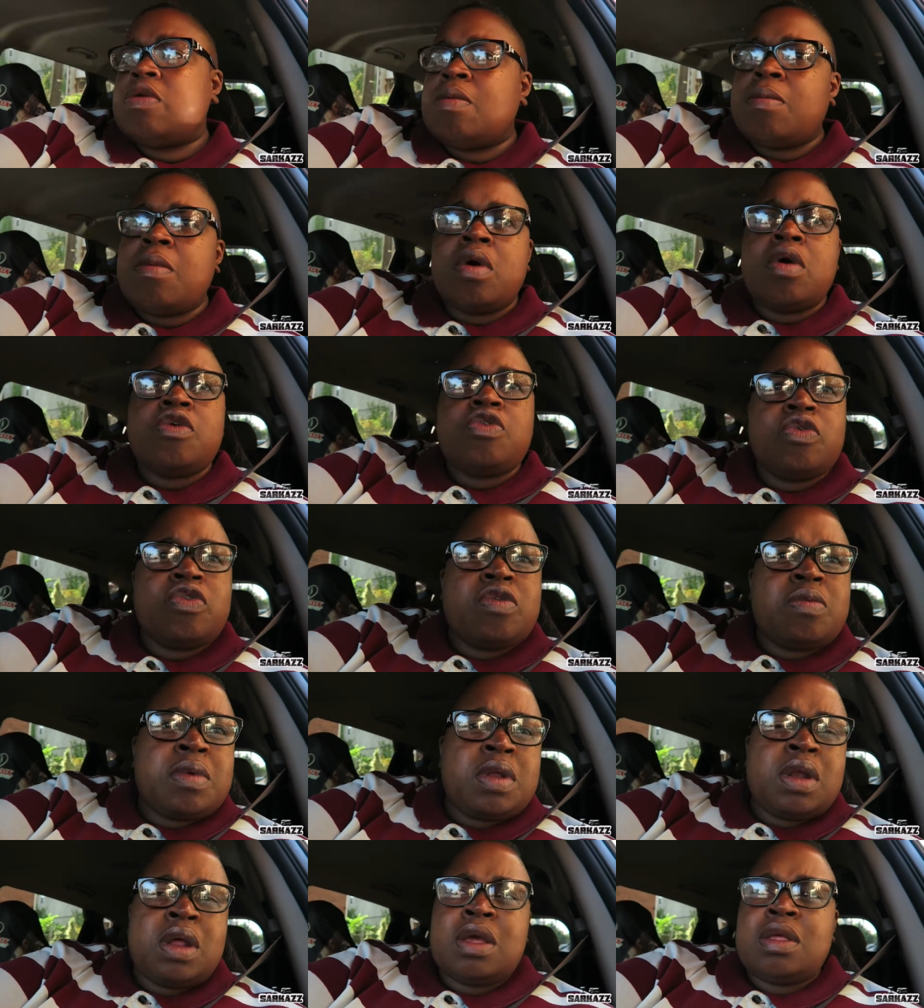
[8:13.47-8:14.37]
Tomorrow's supposed
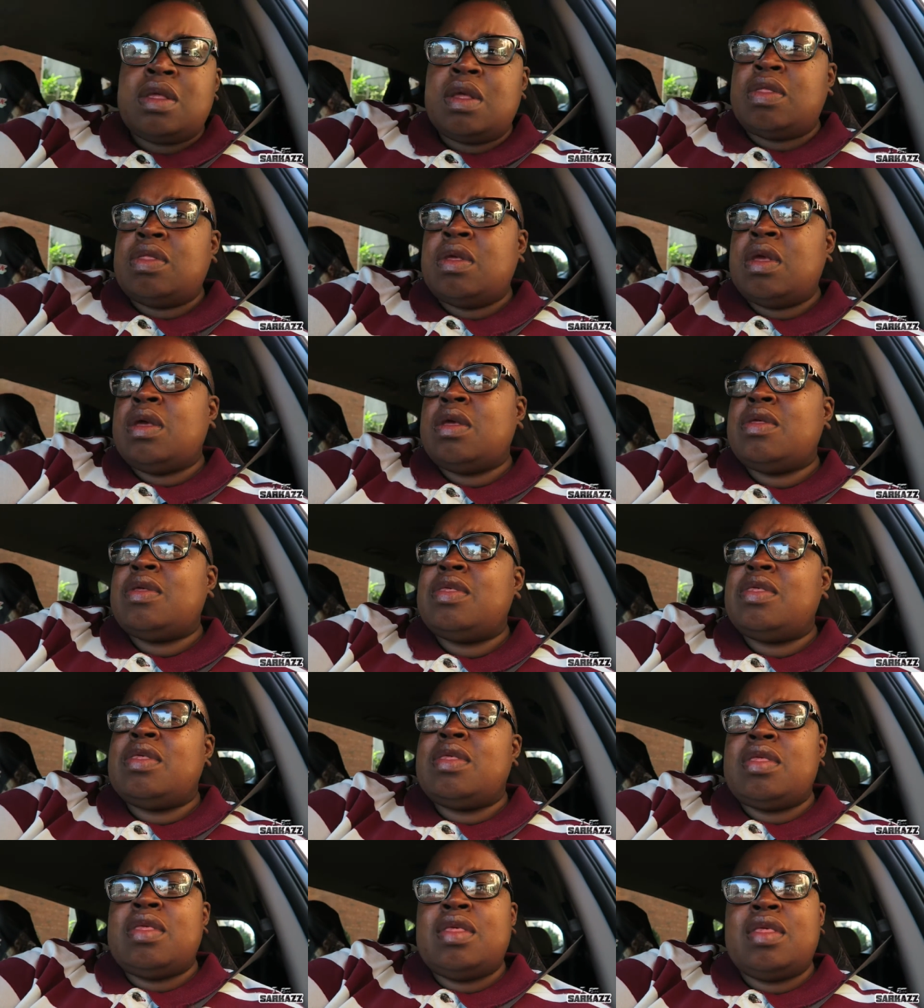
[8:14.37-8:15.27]
to be nice. I think
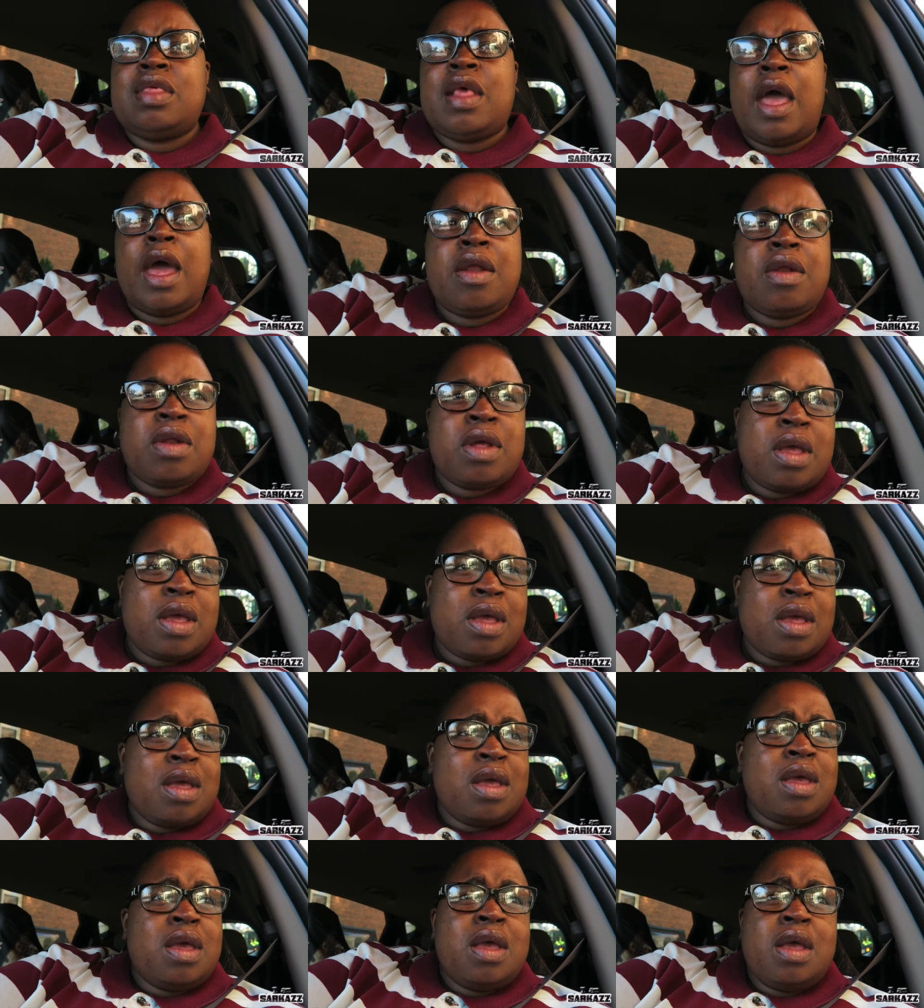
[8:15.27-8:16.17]
Saturday
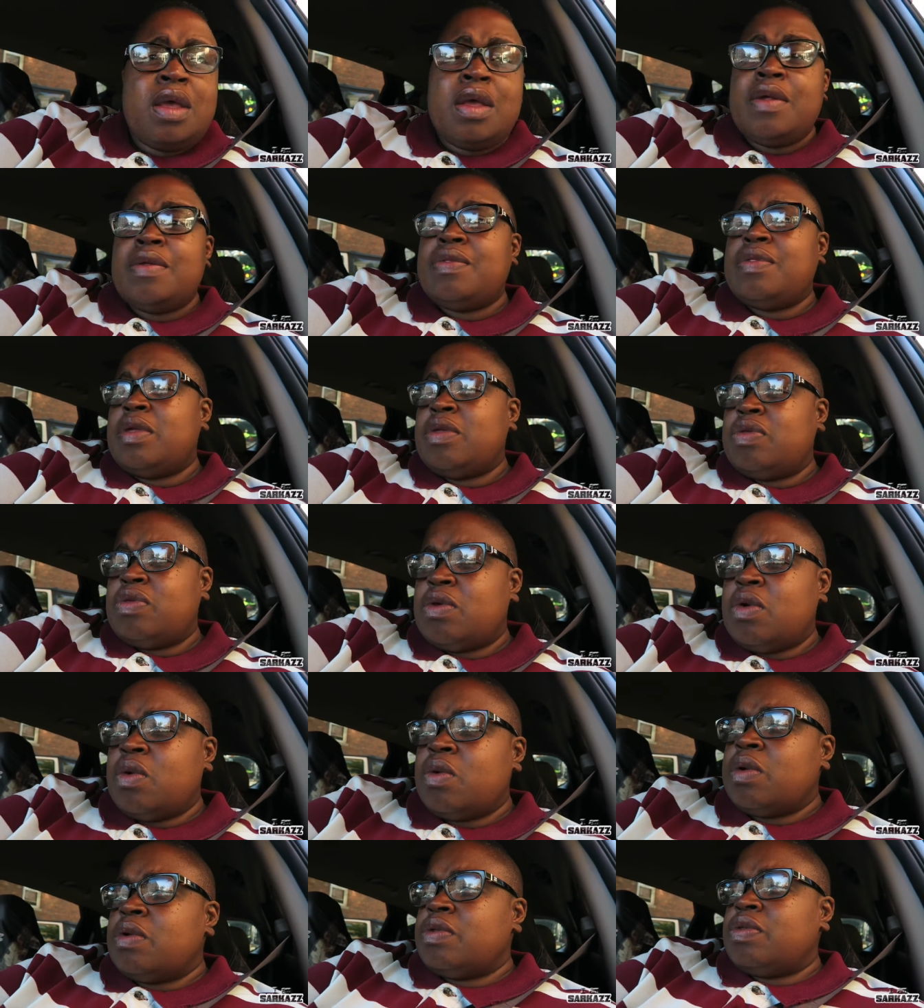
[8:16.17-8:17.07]
it's
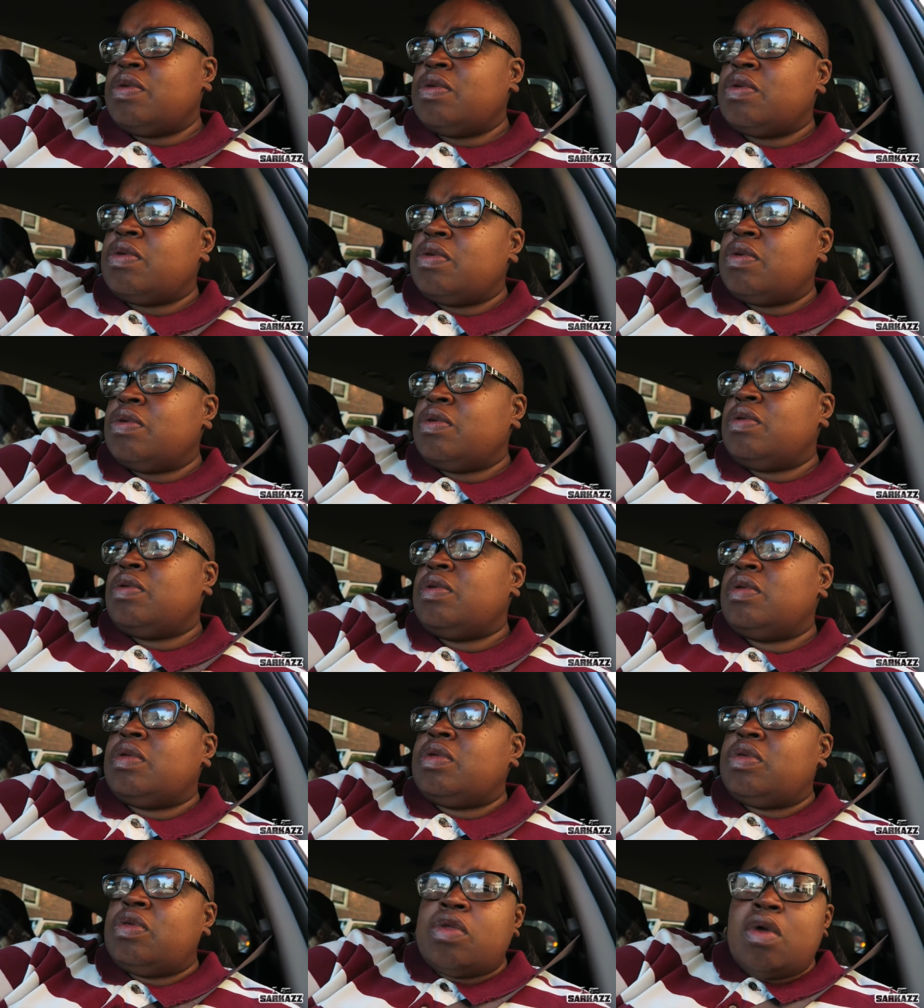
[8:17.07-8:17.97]
going to
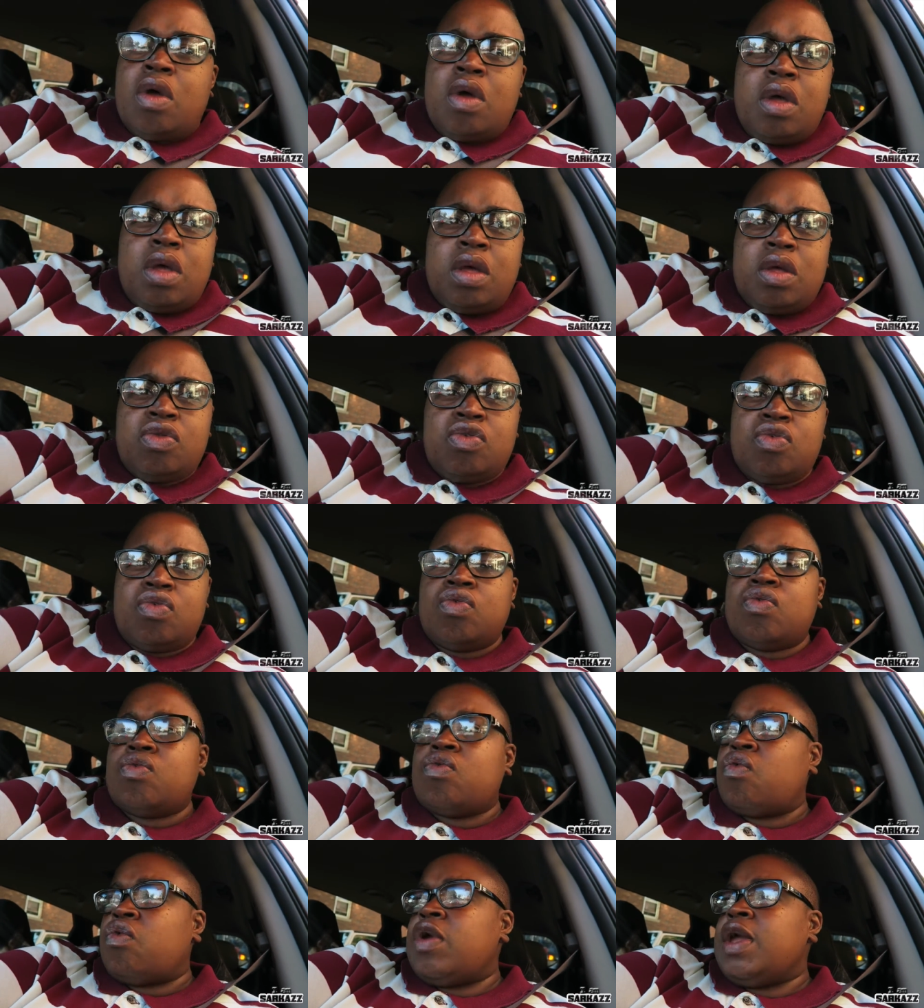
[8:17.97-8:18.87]
start its
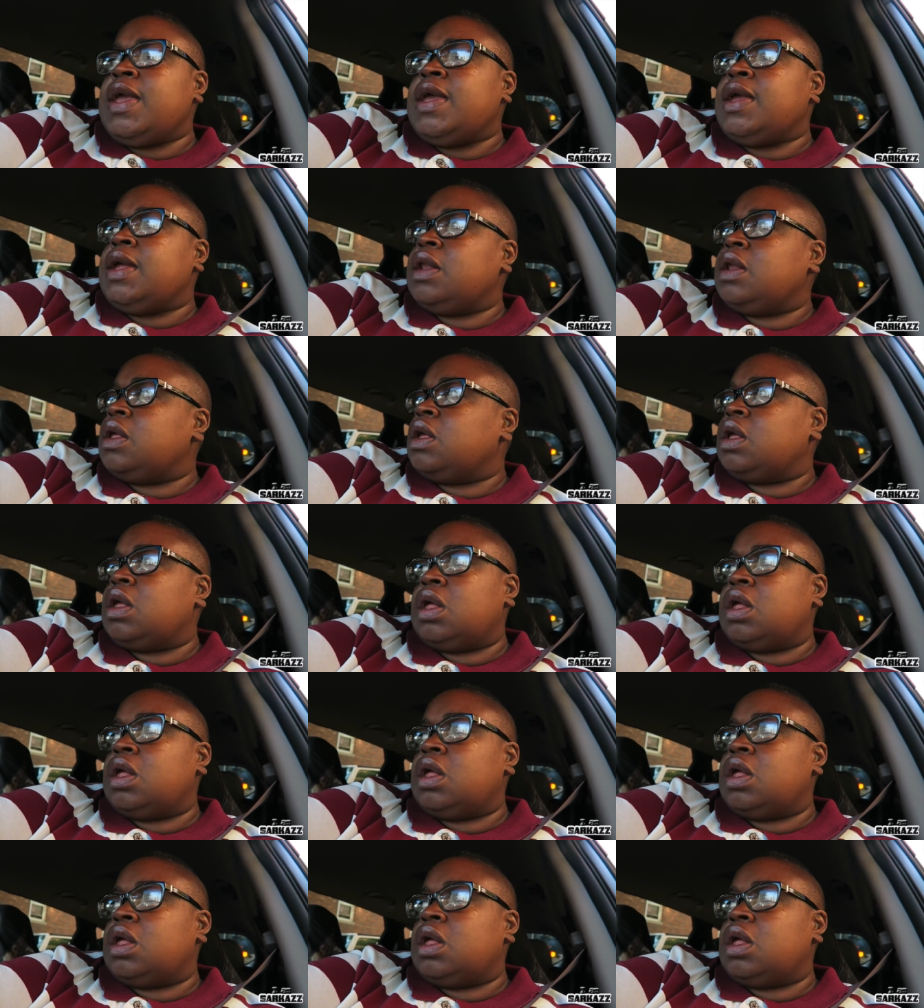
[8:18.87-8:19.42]
rain.